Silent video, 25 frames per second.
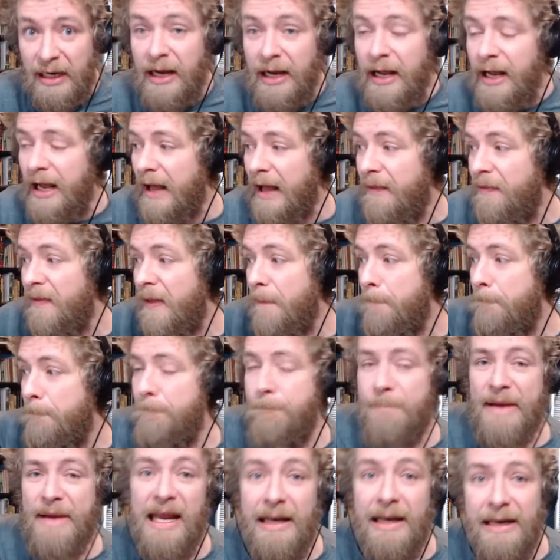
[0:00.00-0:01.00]
and then
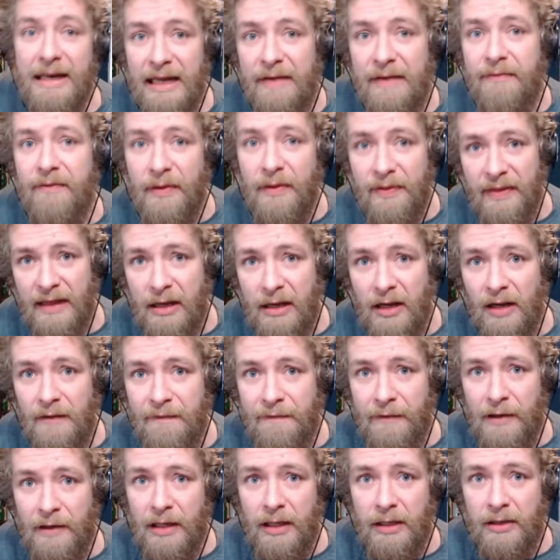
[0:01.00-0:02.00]
bend everything I
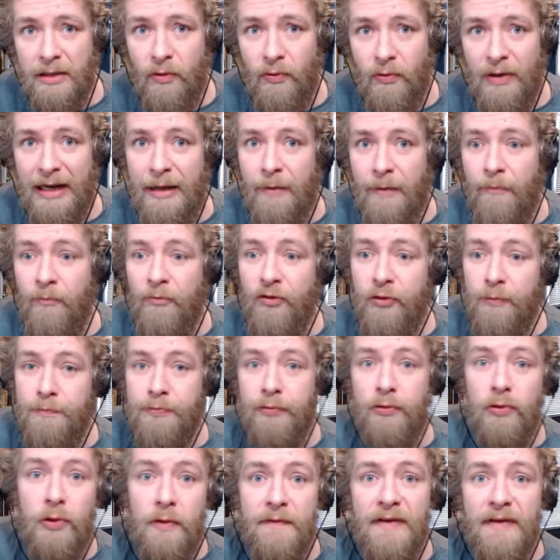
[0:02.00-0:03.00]
find around to
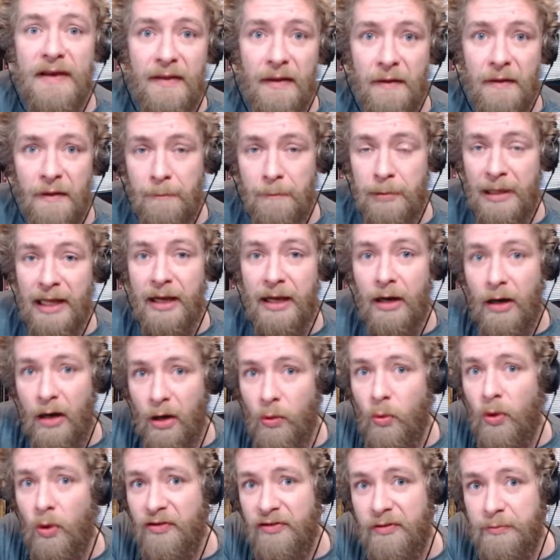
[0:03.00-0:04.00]
proving that the player I
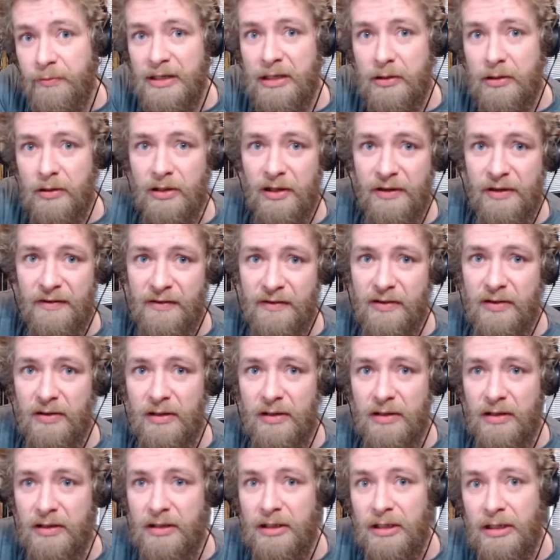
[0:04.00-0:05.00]
want to be good is
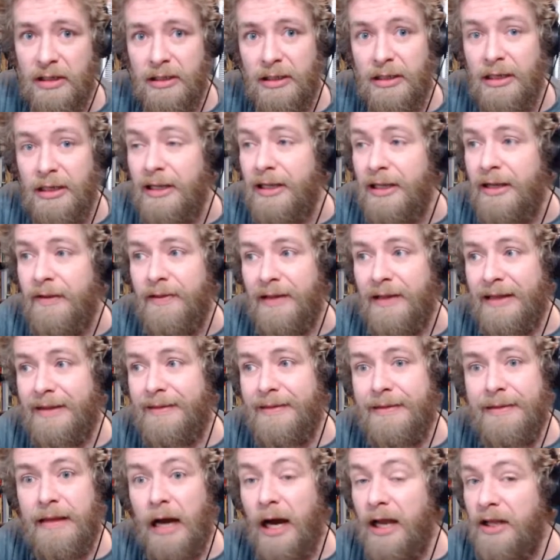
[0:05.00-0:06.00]
good. Like,
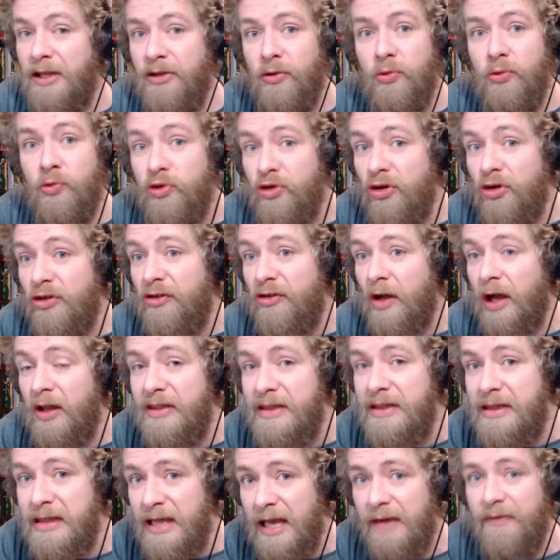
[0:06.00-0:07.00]
you just are
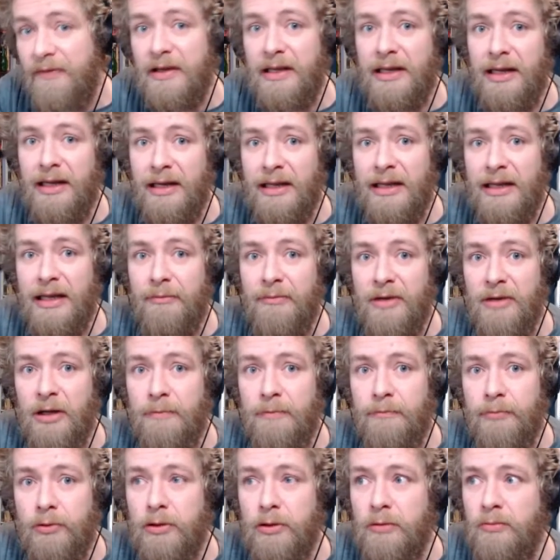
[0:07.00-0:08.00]
never going to get me on
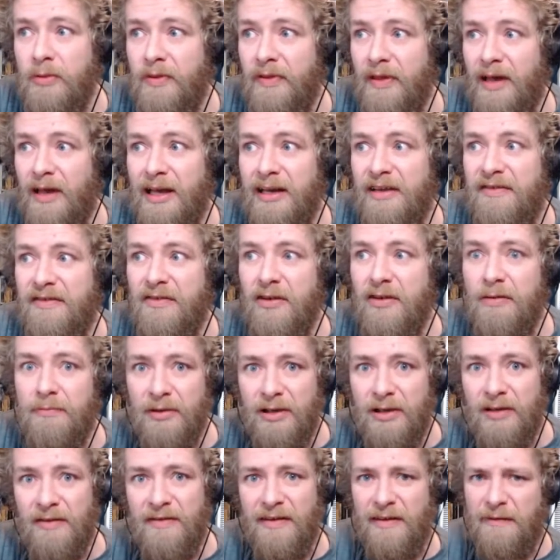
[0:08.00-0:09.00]
board with that. And it's not
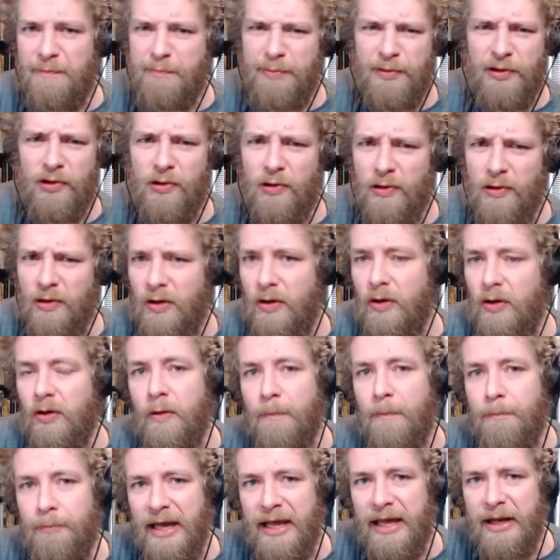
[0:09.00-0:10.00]
because it's purer or
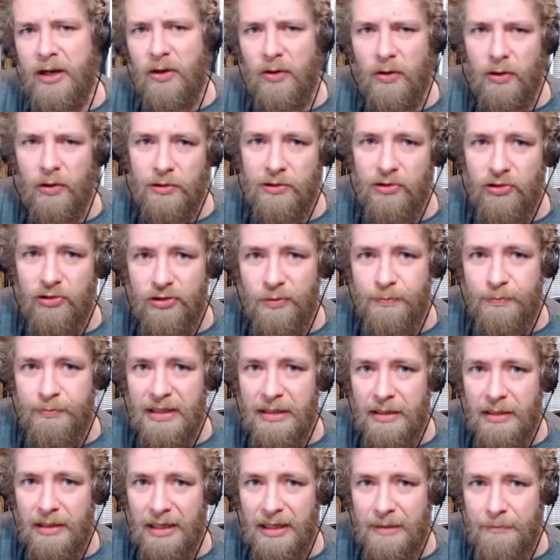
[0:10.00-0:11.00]
better or you should be
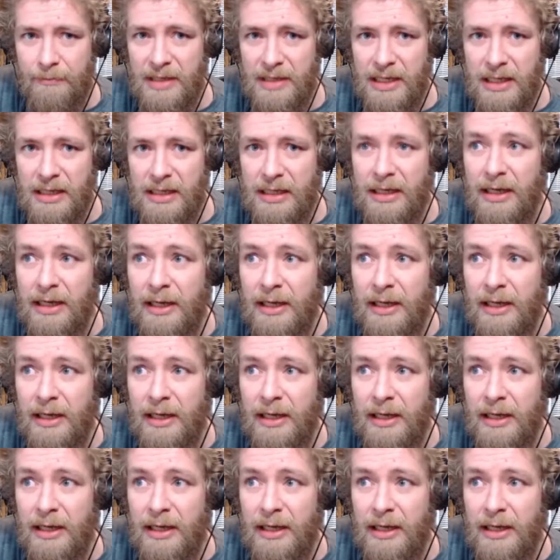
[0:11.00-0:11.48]
like me.